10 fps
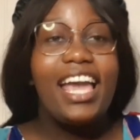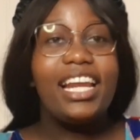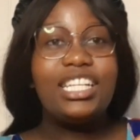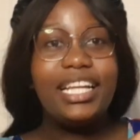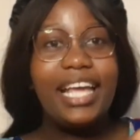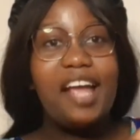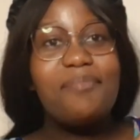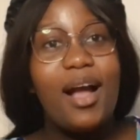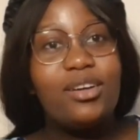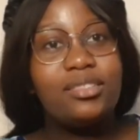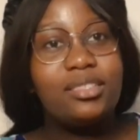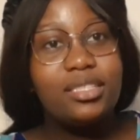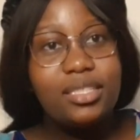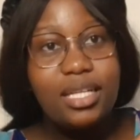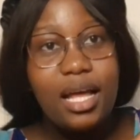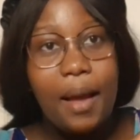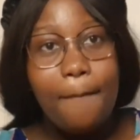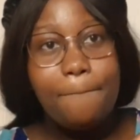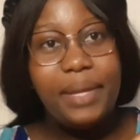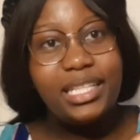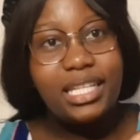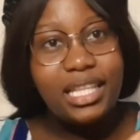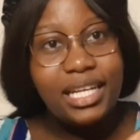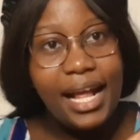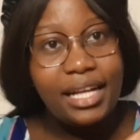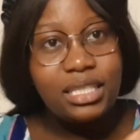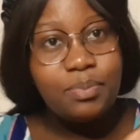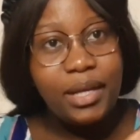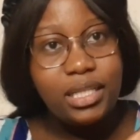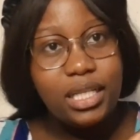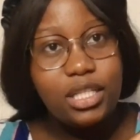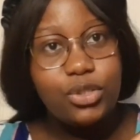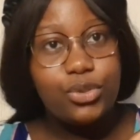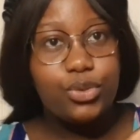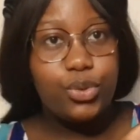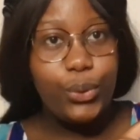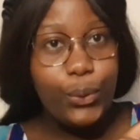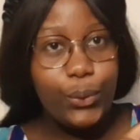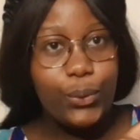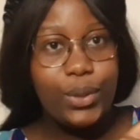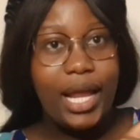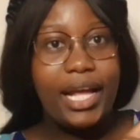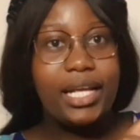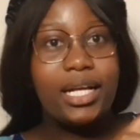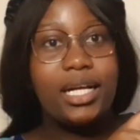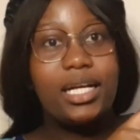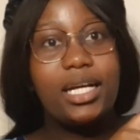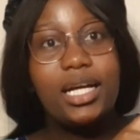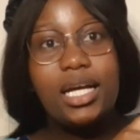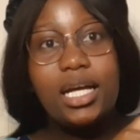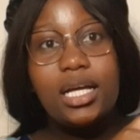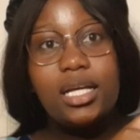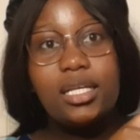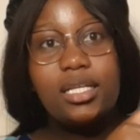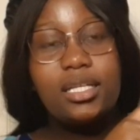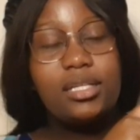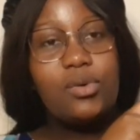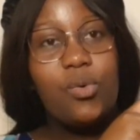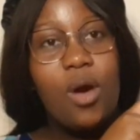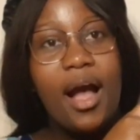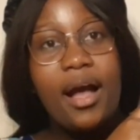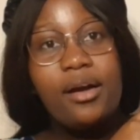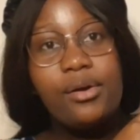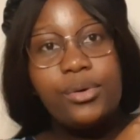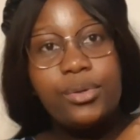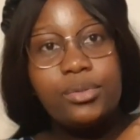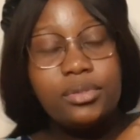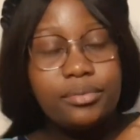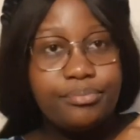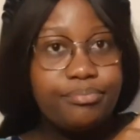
It actually came out better than I expected it to. Like, wow.